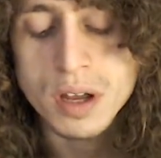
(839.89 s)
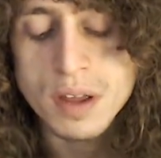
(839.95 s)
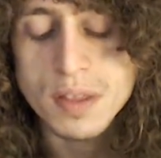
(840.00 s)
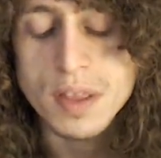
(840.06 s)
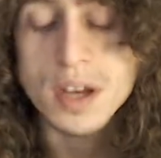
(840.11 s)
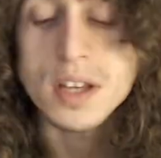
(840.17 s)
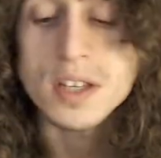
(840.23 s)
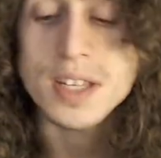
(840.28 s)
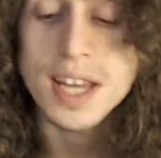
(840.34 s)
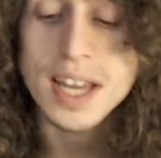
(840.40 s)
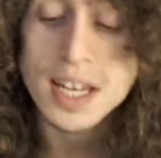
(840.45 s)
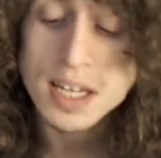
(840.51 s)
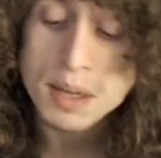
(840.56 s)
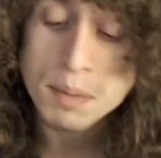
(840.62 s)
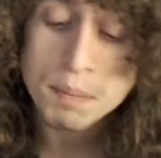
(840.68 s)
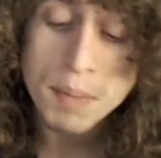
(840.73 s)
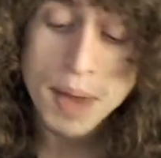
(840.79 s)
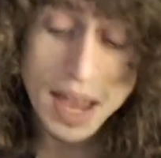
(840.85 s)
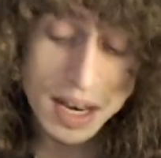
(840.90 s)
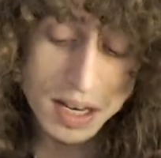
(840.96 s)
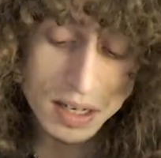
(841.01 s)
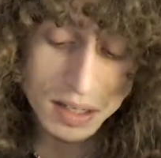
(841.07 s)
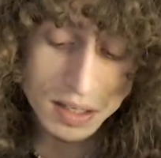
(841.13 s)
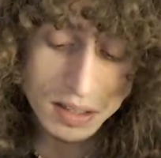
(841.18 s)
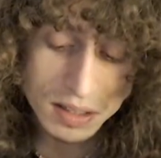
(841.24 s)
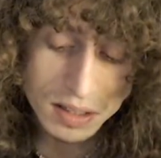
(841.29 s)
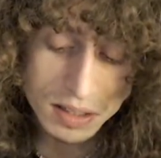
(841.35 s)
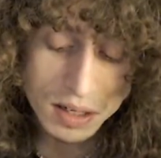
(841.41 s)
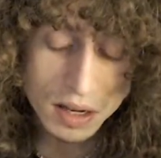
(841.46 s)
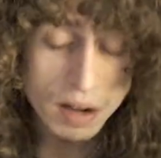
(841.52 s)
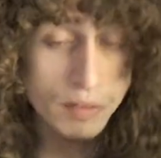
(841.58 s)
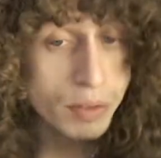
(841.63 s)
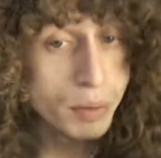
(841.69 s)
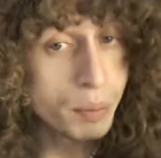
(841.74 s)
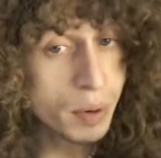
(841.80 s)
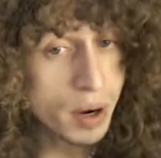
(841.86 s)
that is independent
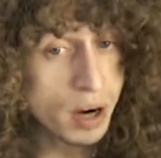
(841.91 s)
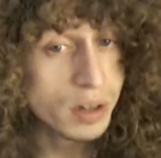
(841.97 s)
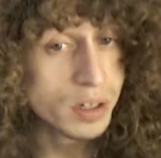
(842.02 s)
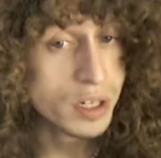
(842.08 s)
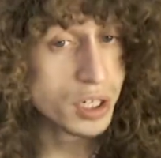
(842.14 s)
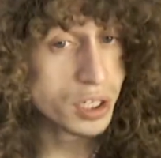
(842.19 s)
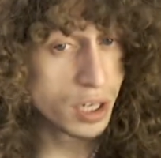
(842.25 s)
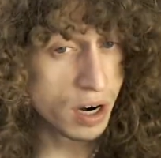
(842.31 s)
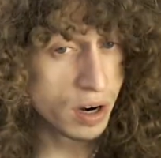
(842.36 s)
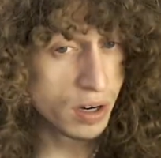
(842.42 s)
of the Parashari